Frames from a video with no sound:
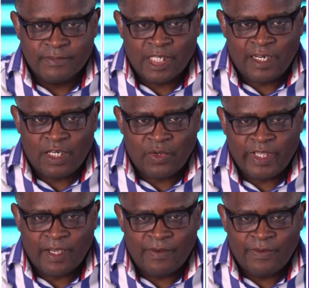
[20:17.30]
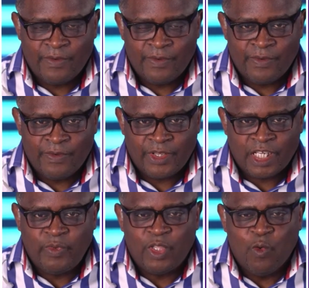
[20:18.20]
Hallelujah. It
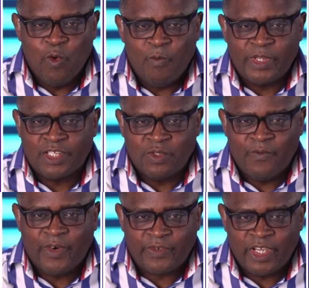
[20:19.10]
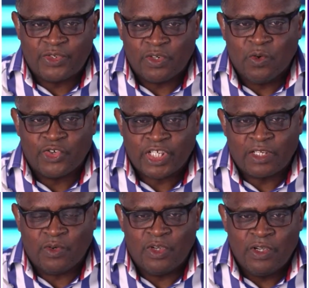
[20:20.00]
says, with whom there's no variation or
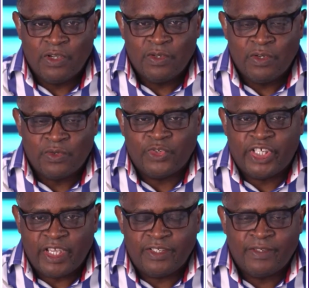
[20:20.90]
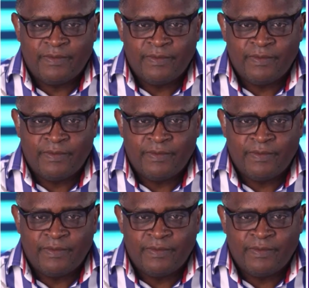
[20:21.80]
shadow to change.